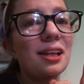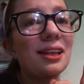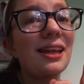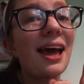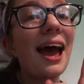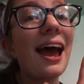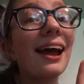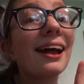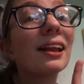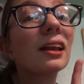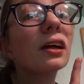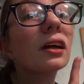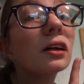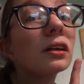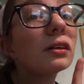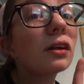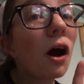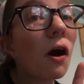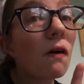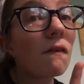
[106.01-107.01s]

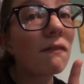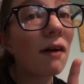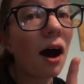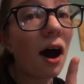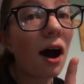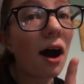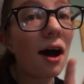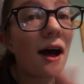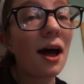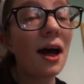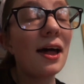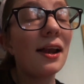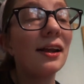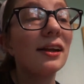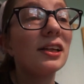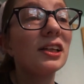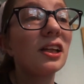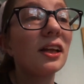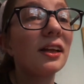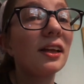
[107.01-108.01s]
Tailornova. And
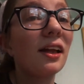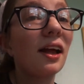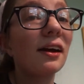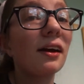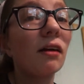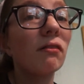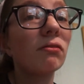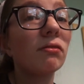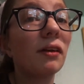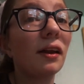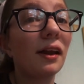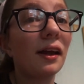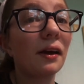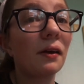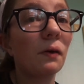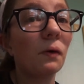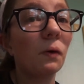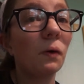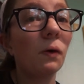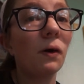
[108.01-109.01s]
it's just, like, really
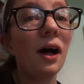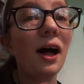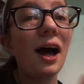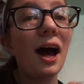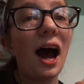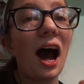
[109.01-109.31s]
cool.